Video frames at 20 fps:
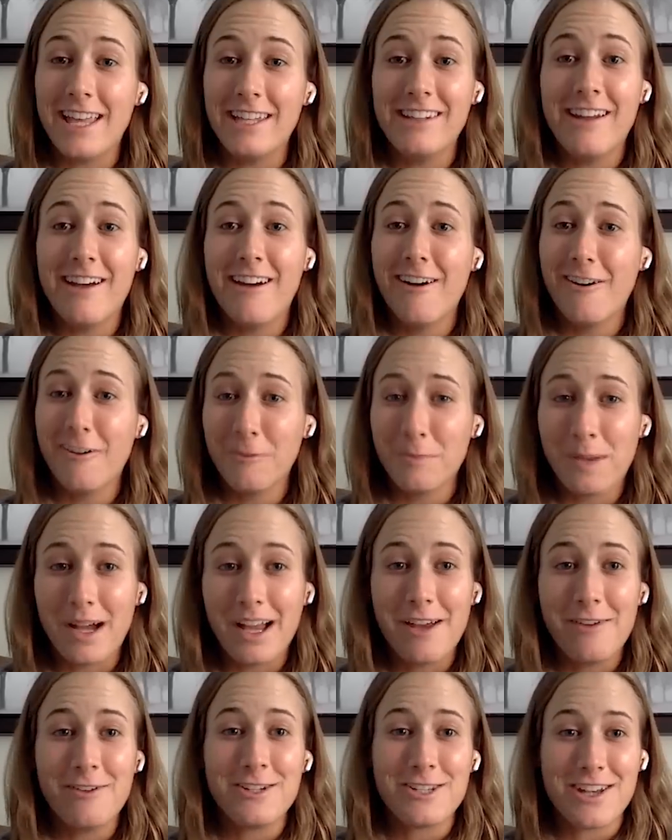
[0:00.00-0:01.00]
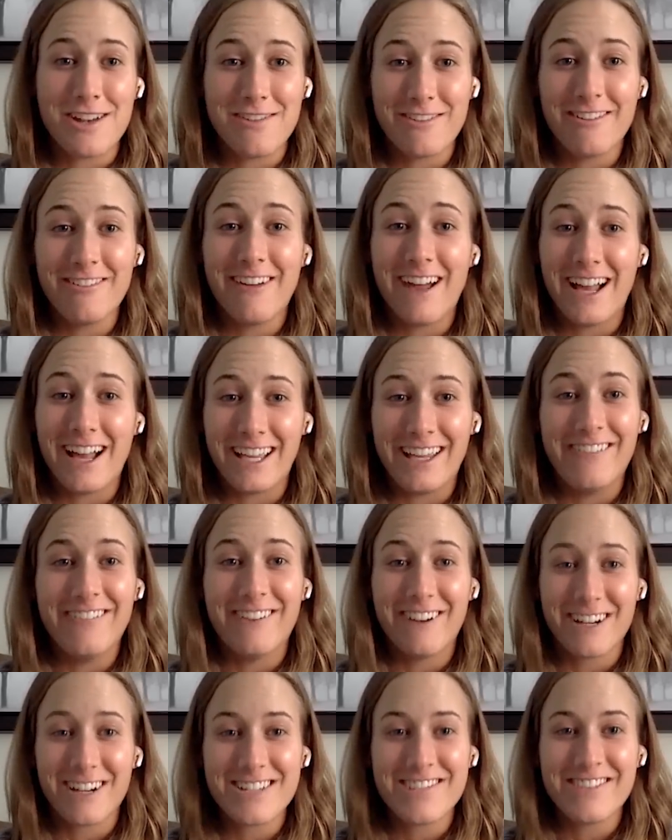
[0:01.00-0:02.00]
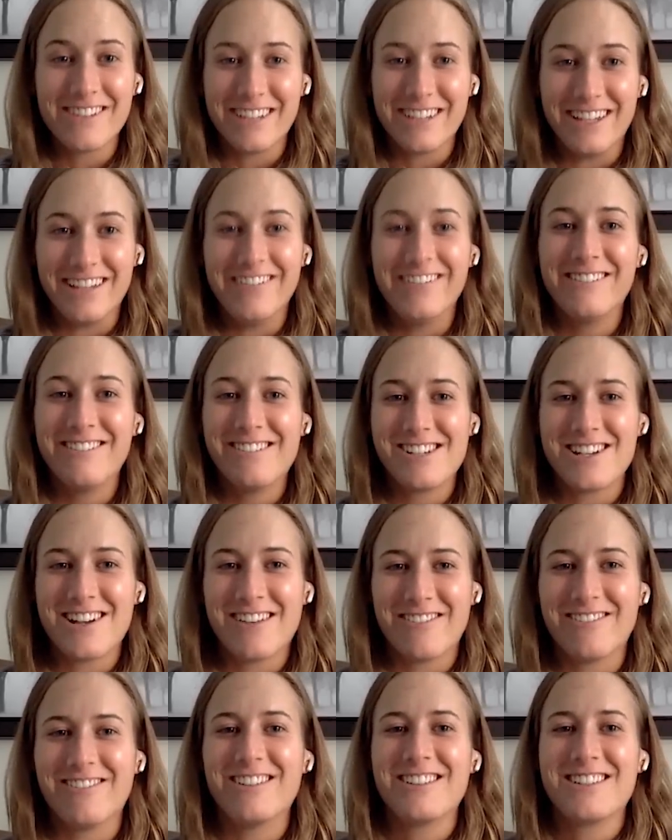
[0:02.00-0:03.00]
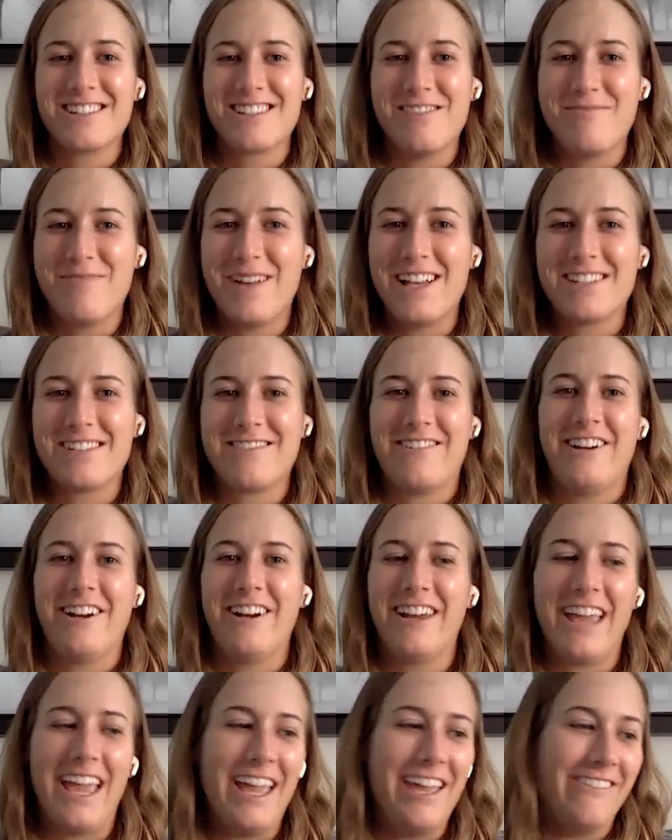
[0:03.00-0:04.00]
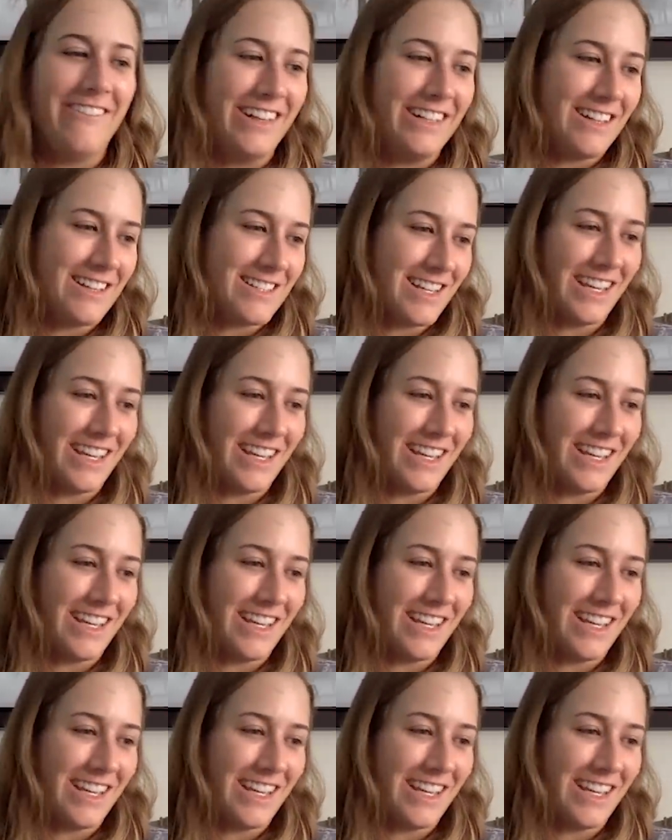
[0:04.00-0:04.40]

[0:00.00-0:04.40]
say, no, buy whichever racket works for you and whichever one's the best for your game it